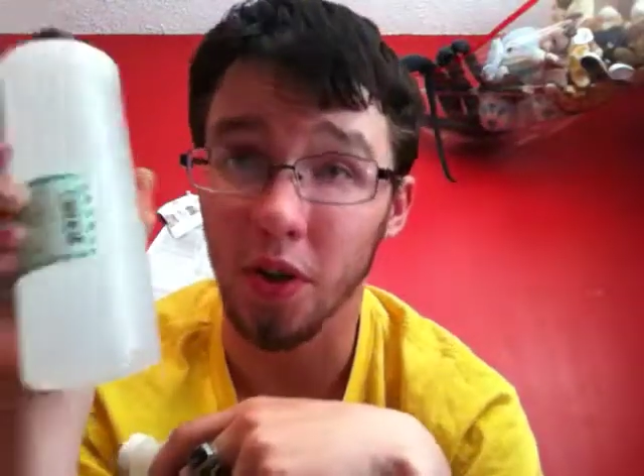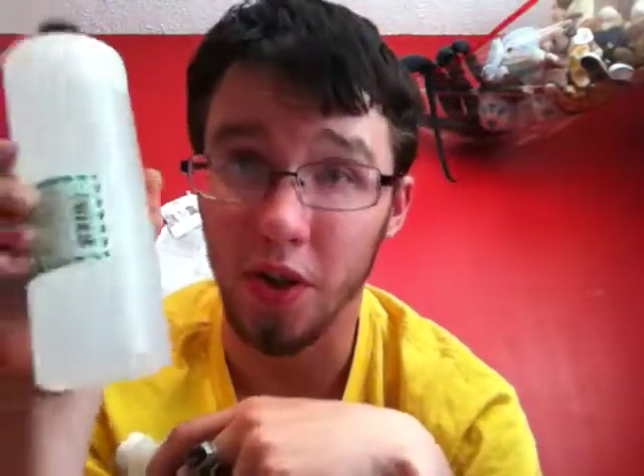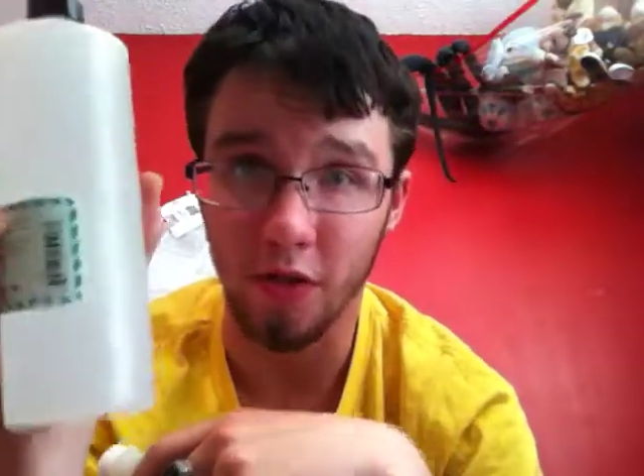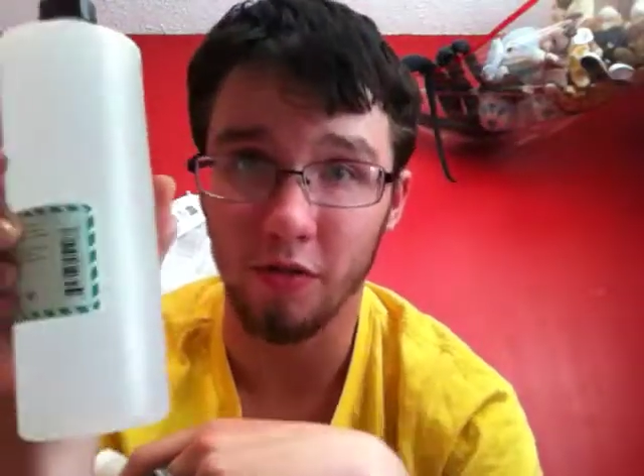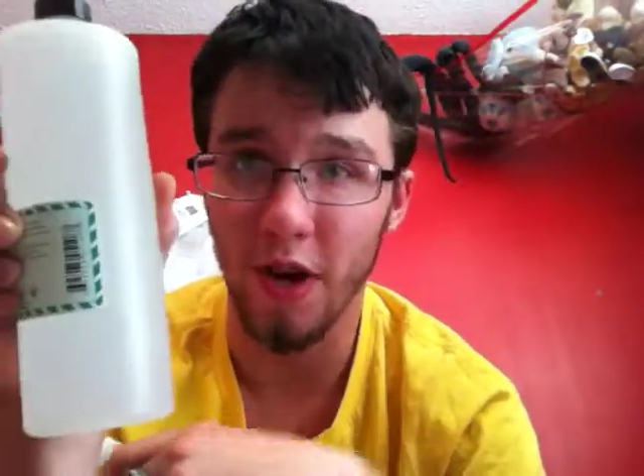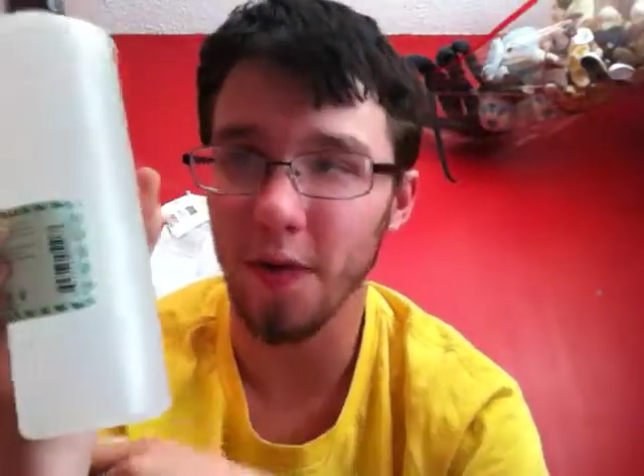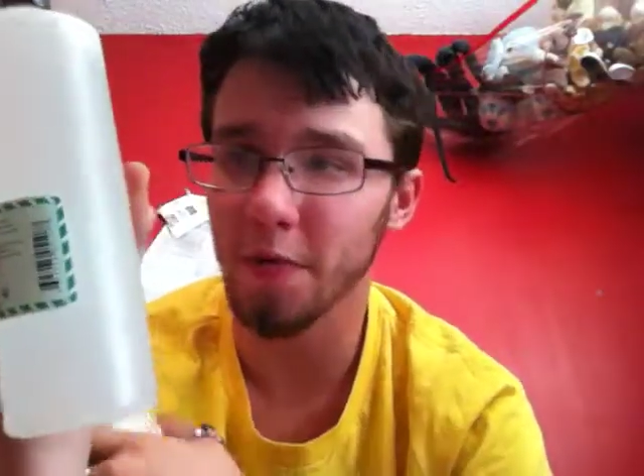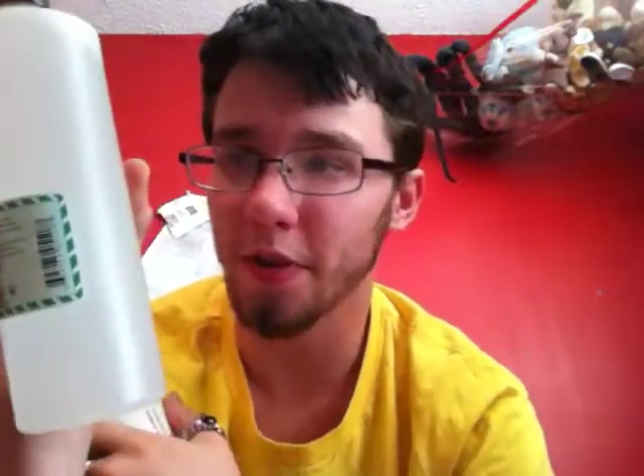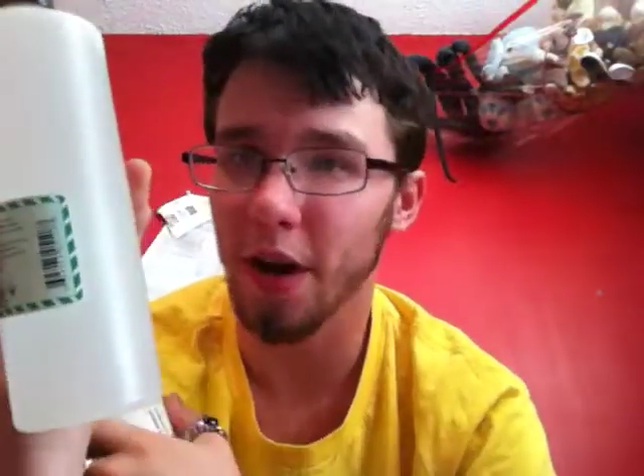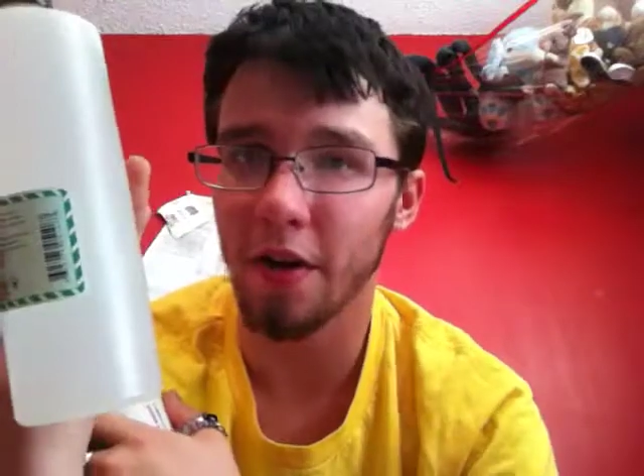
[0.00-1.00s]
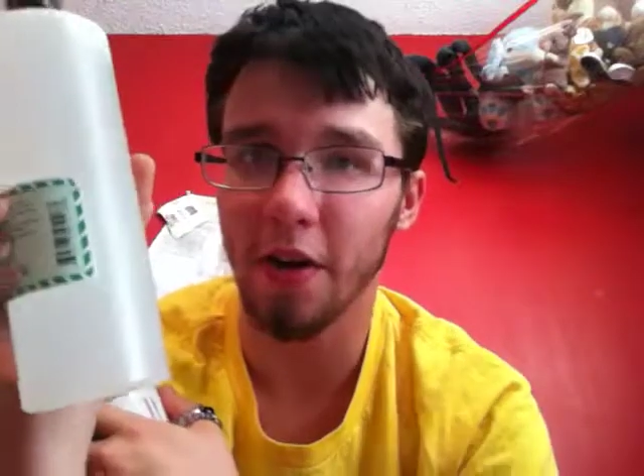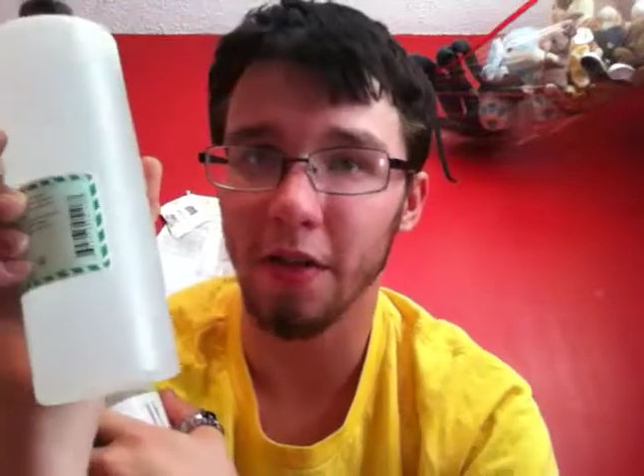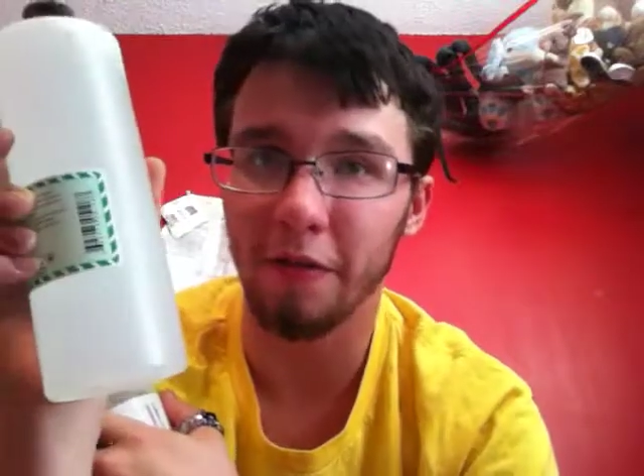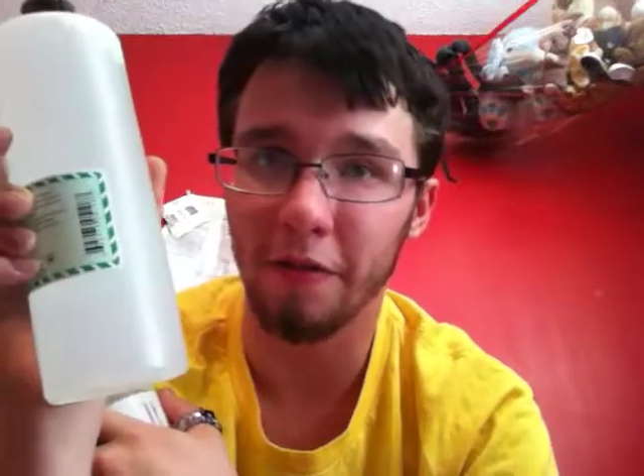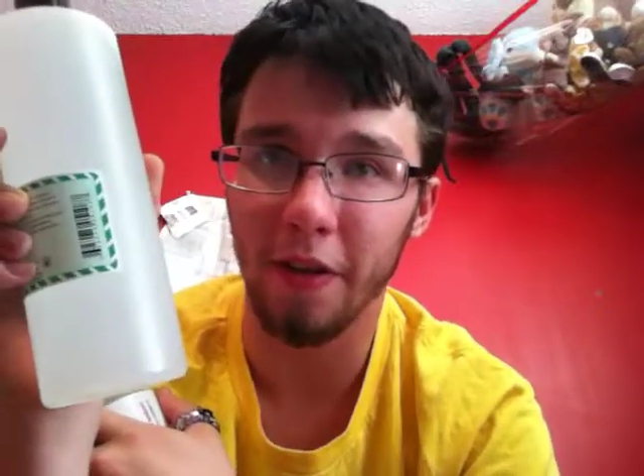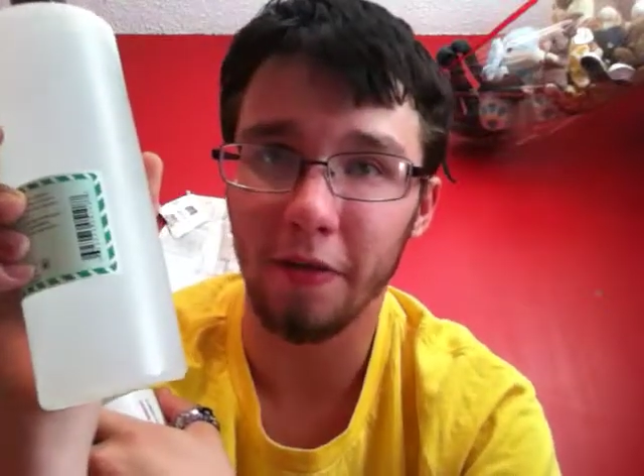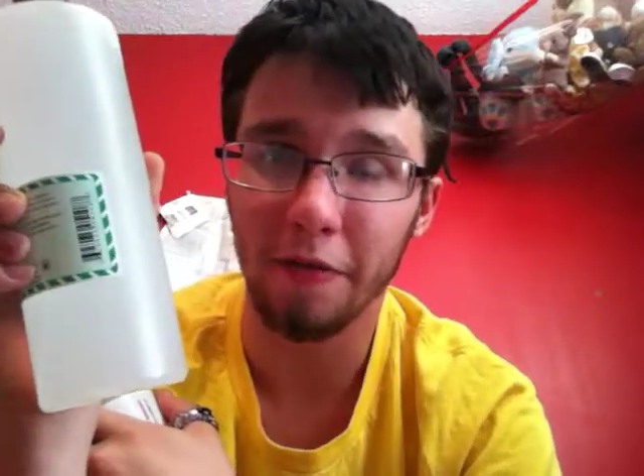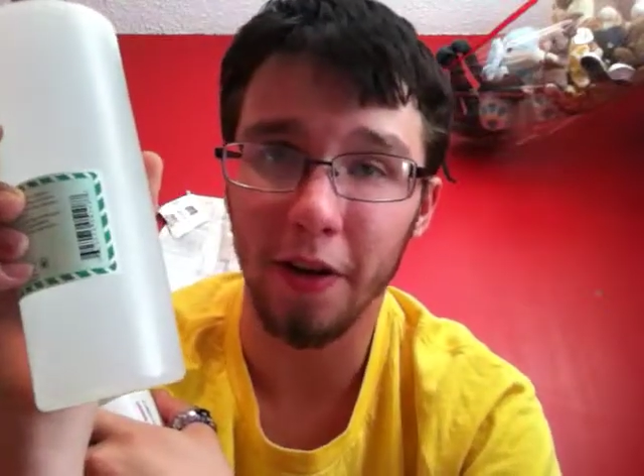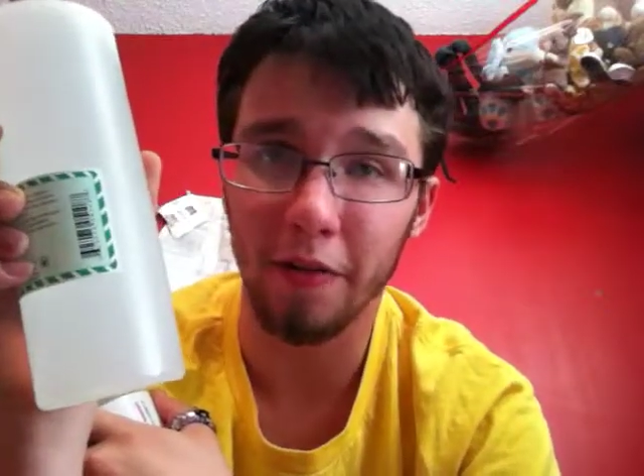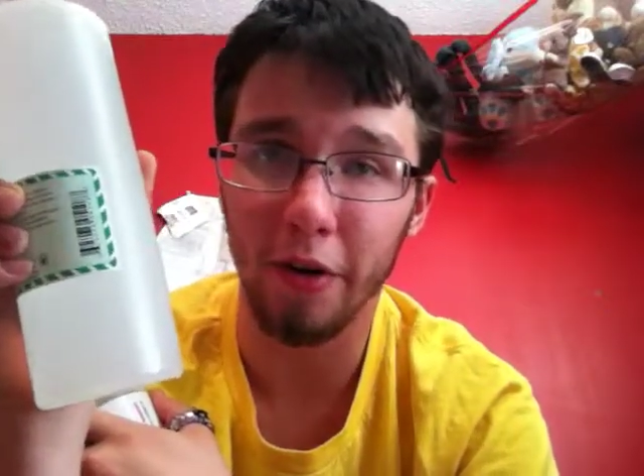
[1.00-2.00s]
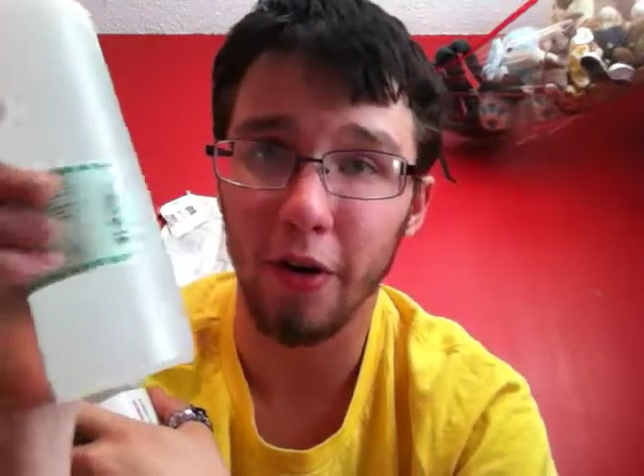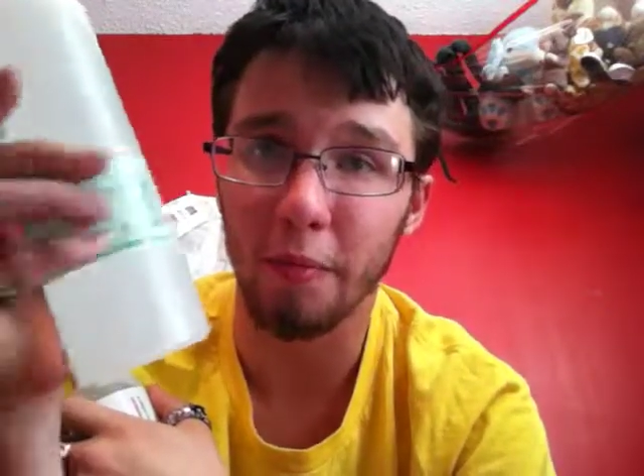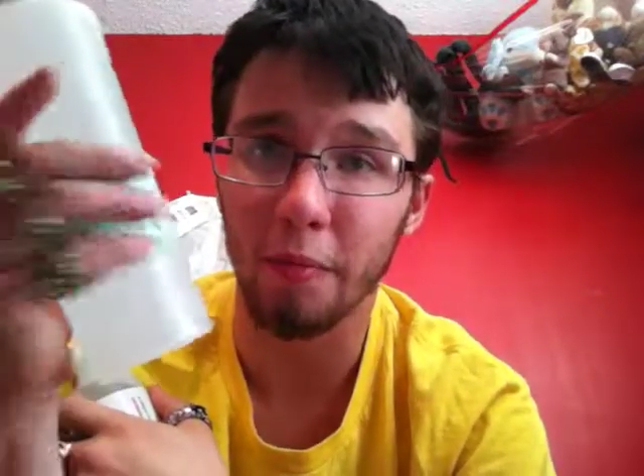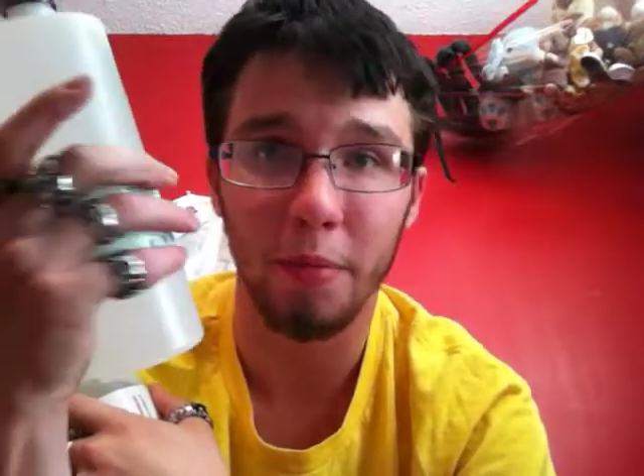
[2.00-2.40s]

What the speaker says: is great with carrying the flavor,